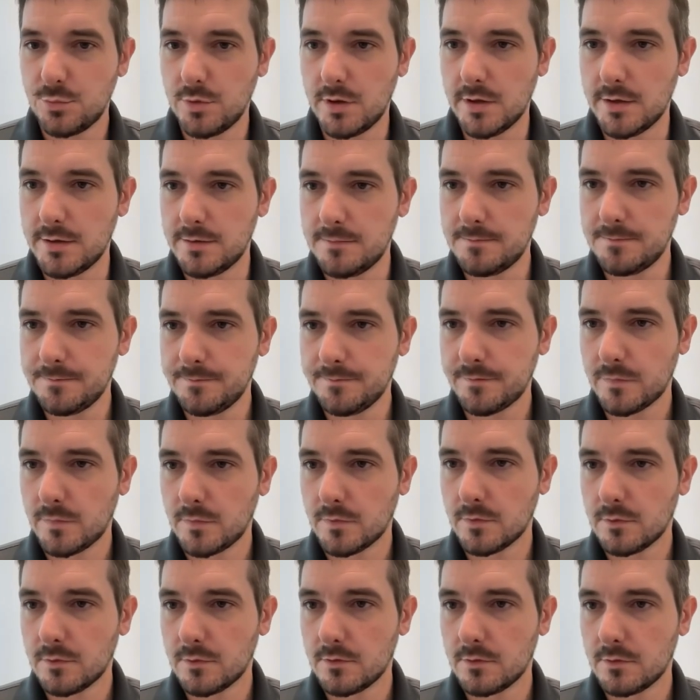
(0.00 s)
one.
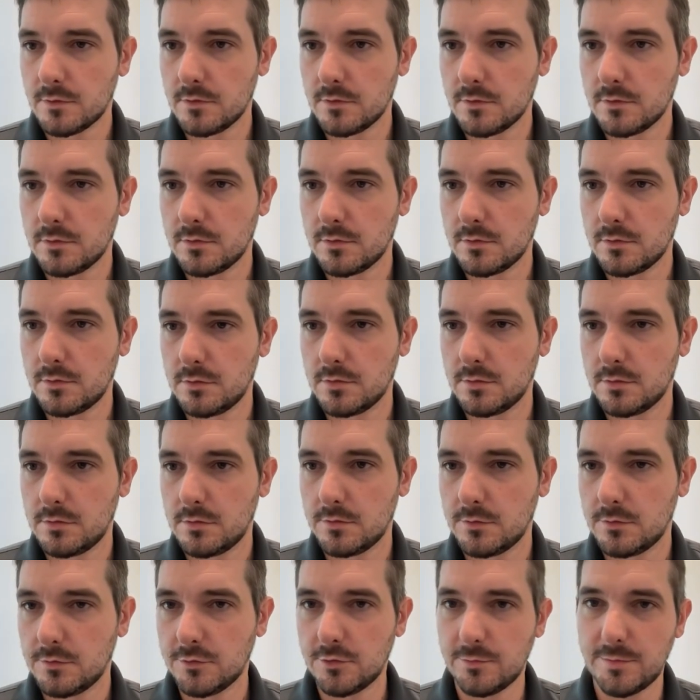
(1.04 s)

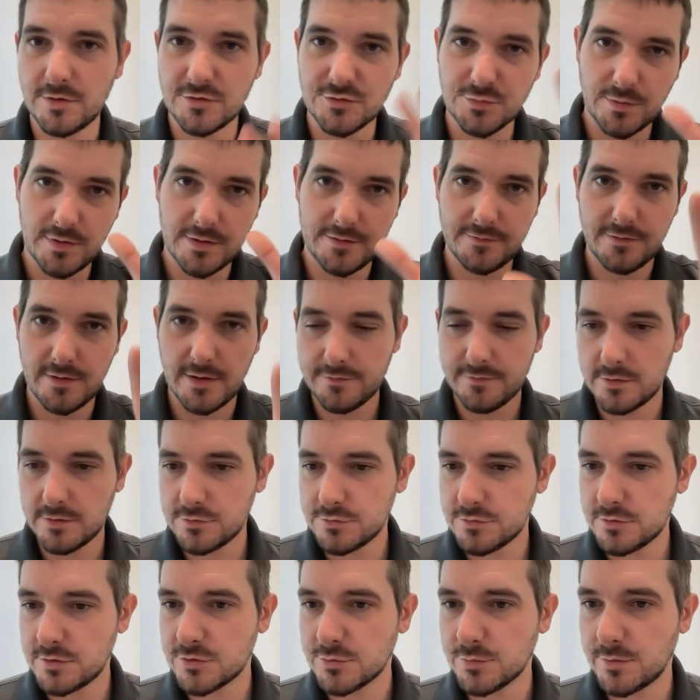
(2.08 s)
So about
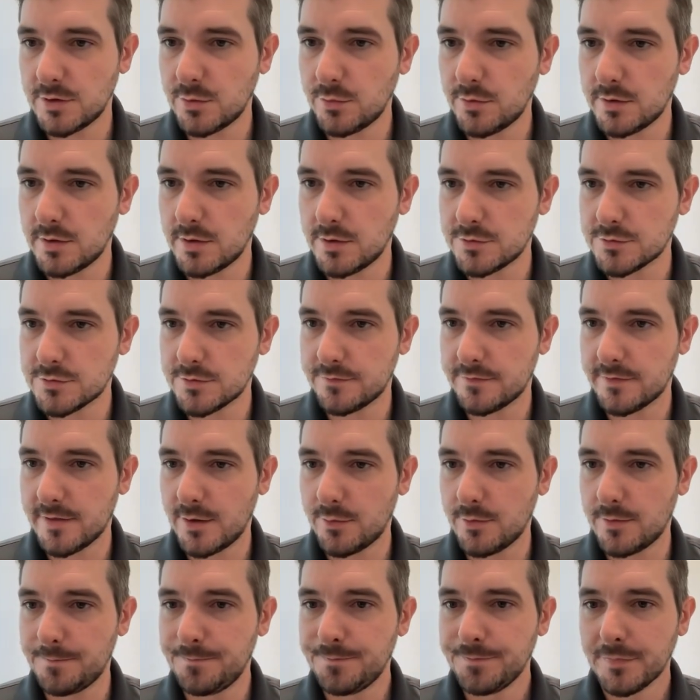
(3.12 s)
$2,500, $2,100 for that
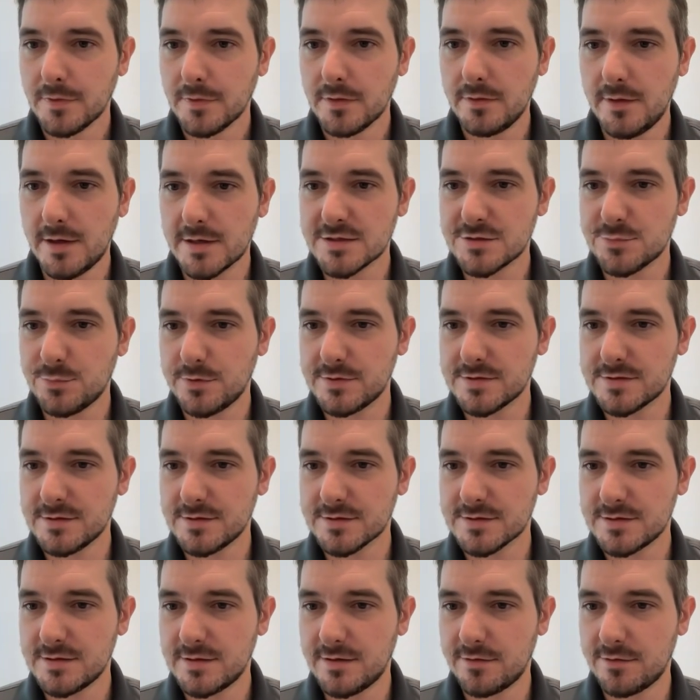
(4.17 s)
one. Next one's
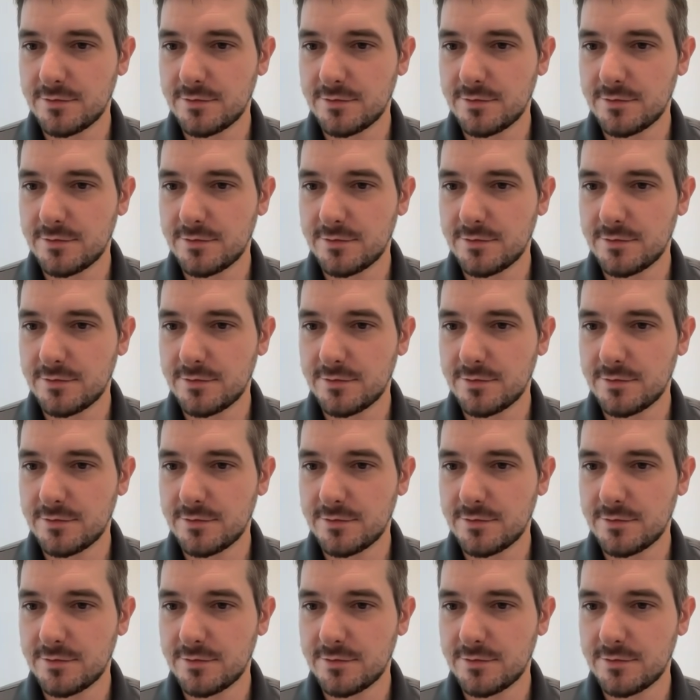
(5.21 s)
listed at